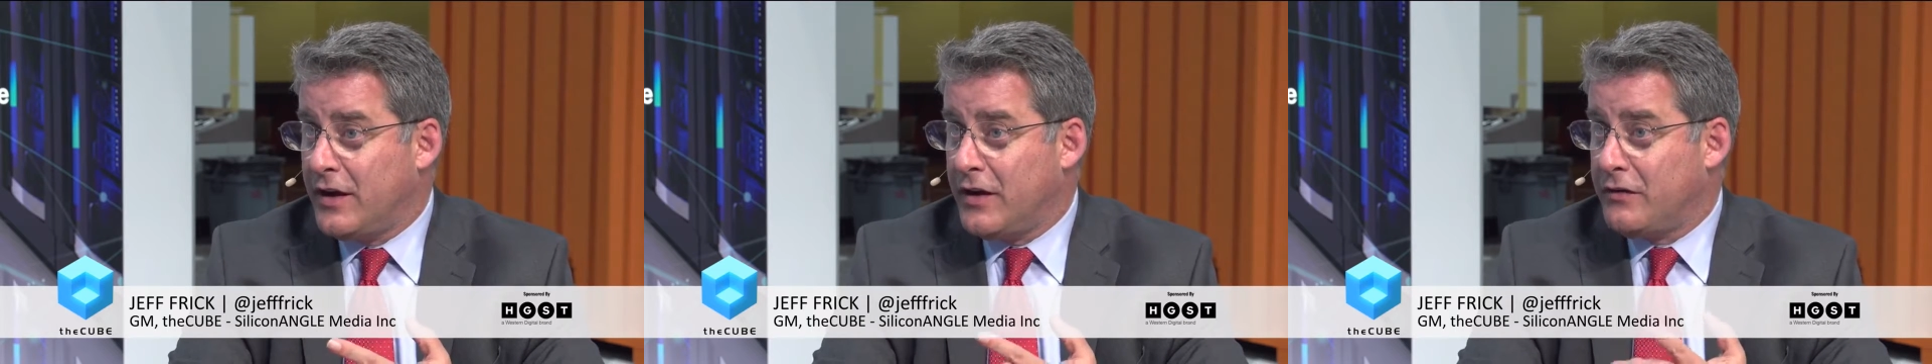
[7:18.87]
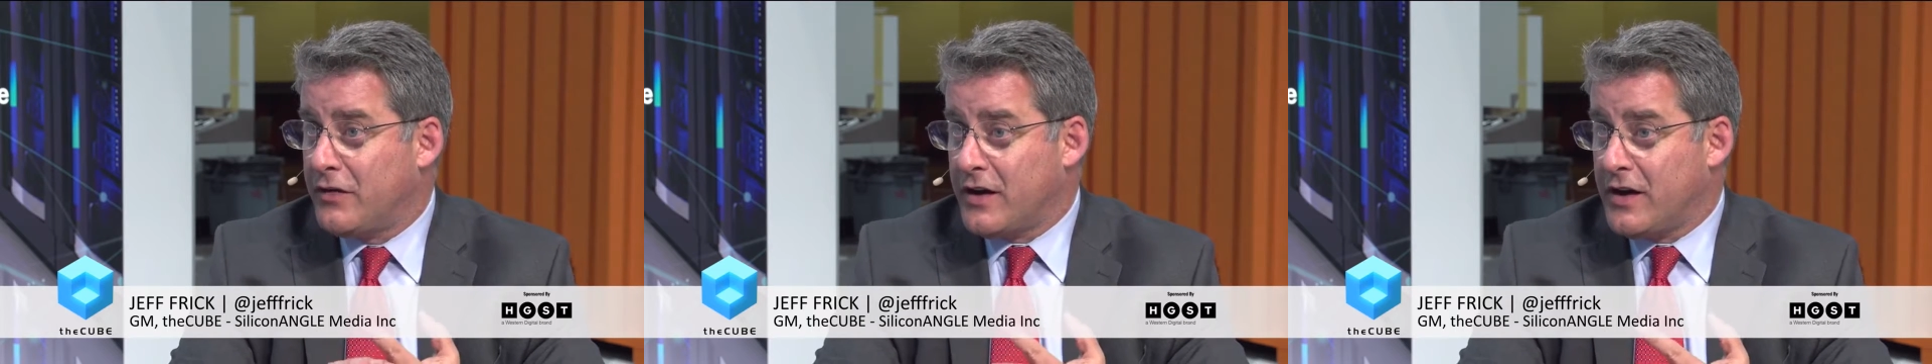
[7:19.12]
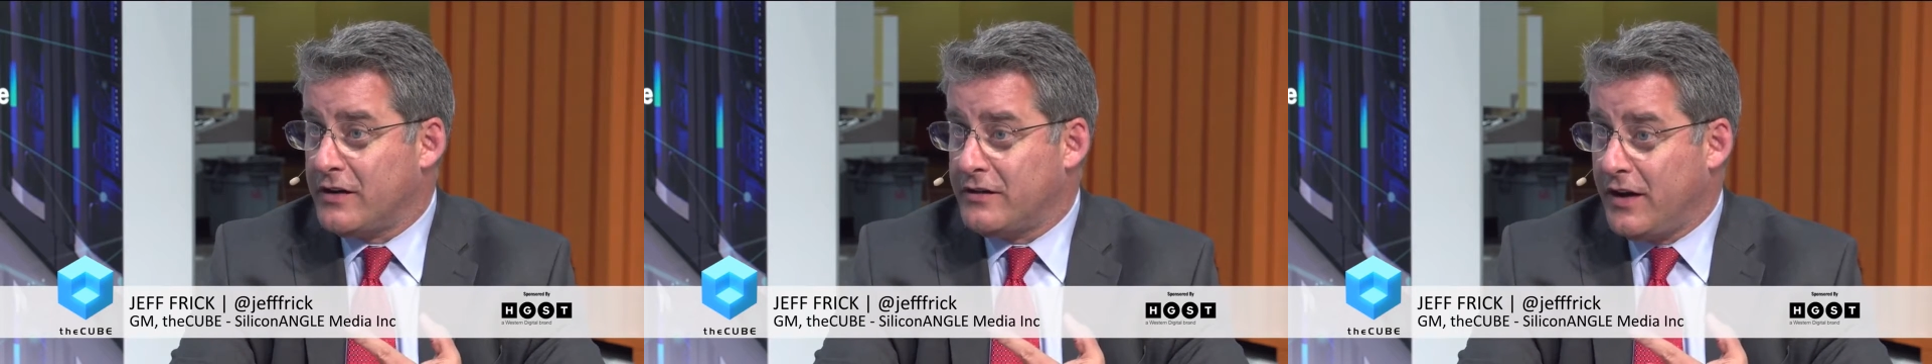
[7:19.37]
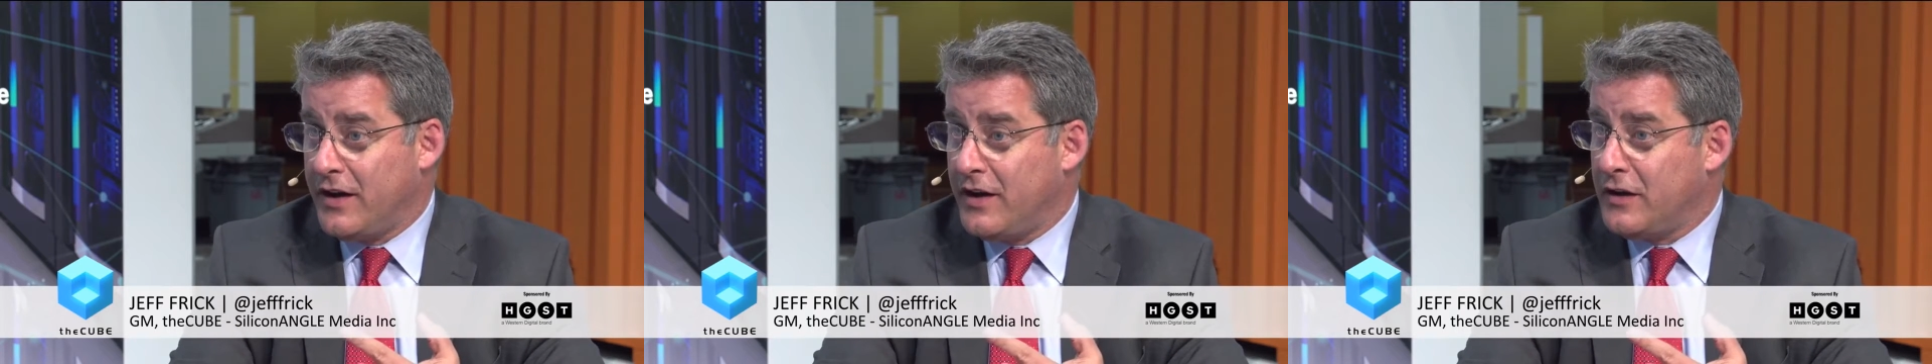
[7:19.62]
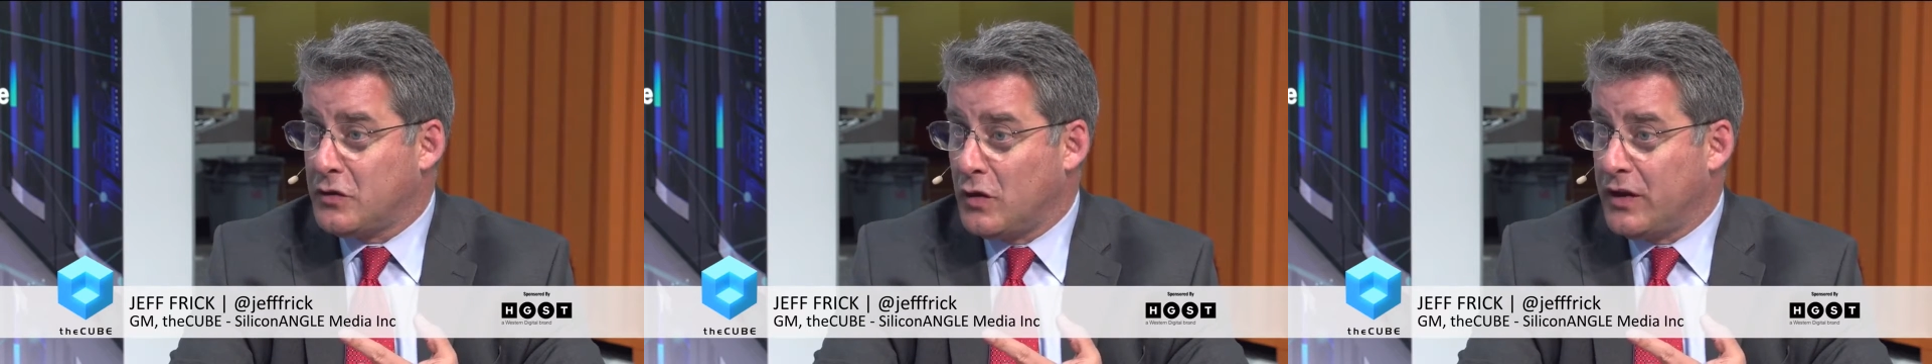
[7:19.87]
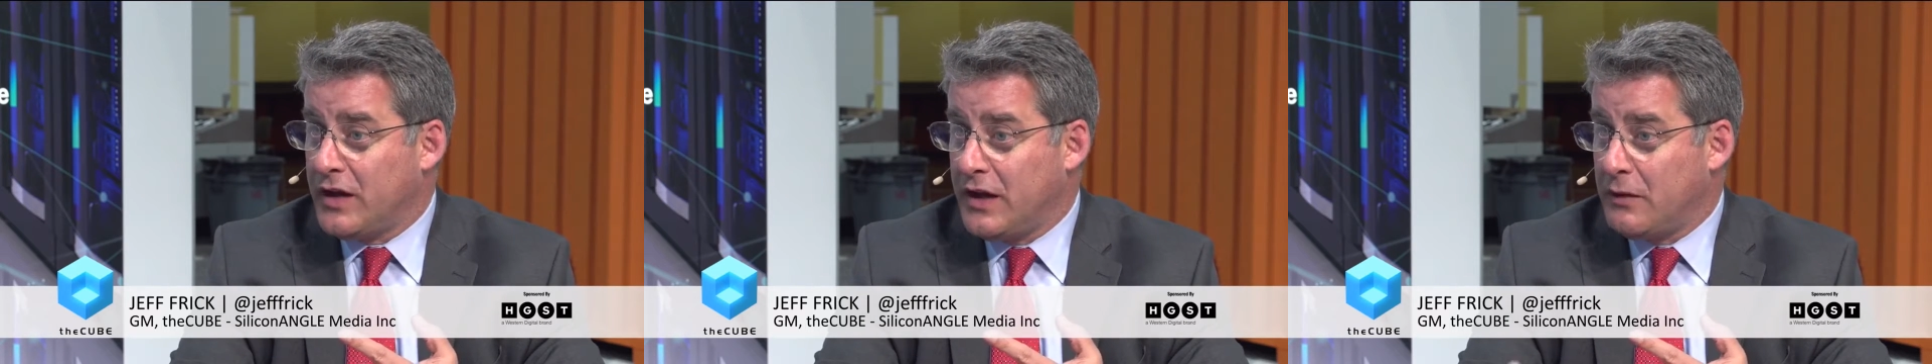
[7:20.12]
of the content, it's
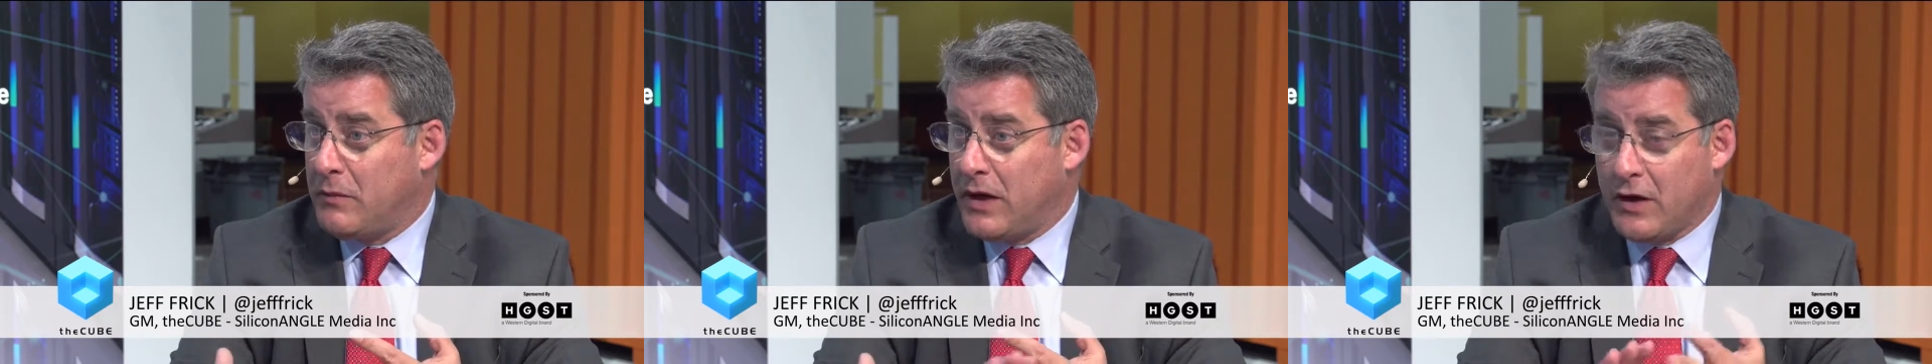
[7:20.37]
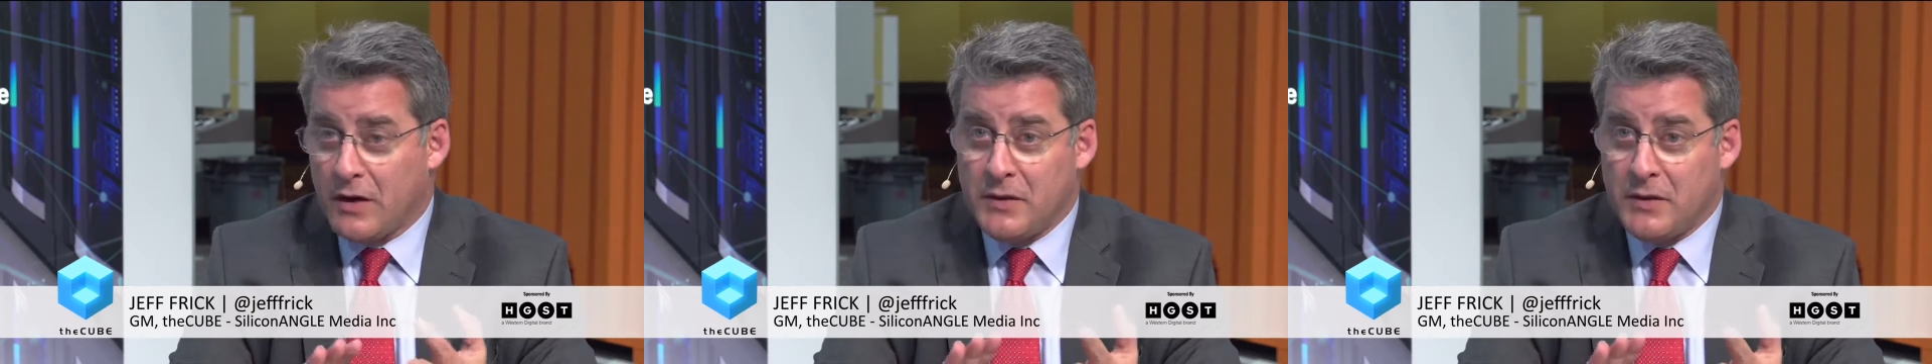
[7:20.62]
only getting bigger.